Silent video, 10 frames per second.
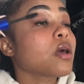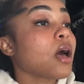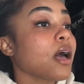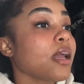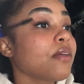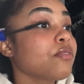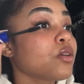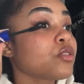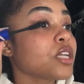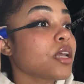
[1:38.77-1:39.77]
I have
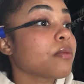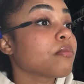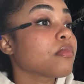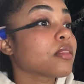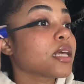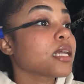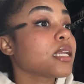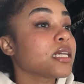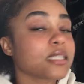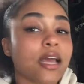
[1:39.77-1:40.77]
no shame like
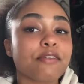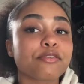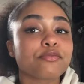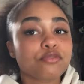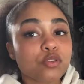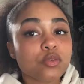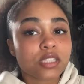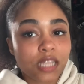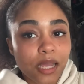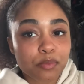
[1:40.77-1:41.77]
Nikki said, from food
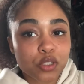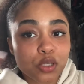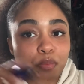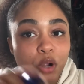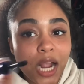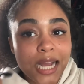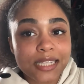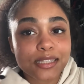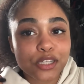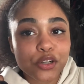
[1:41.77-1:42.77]
stamps to more
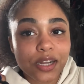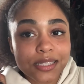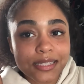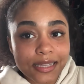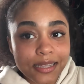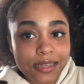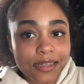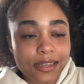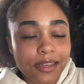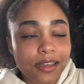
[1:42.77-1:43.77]
ice than Gretzky.
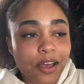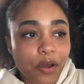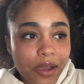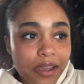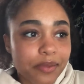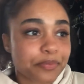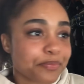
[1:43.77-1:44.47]
Okay?